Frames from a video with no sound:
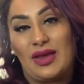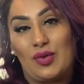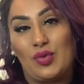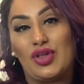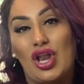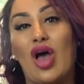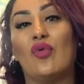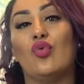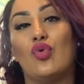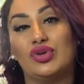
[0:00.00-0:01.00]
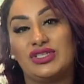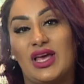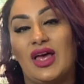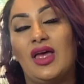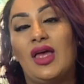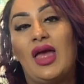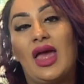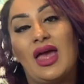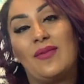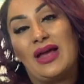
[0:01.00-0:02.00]
with a lot of water,
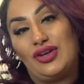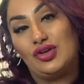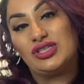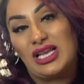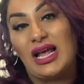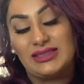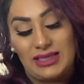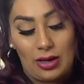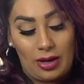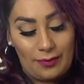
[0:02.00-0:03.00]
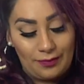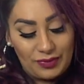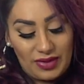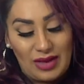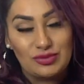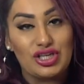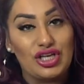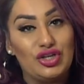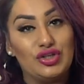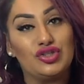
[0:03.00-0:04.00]
and you slice it up. I'm just
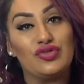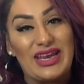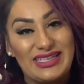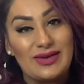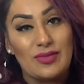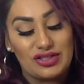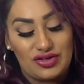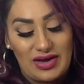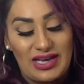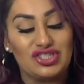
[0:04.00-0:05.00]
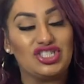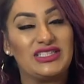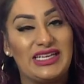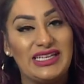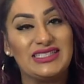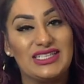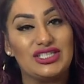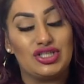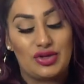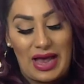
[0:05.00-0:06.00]
going to use grated mozzarella. It's just easier to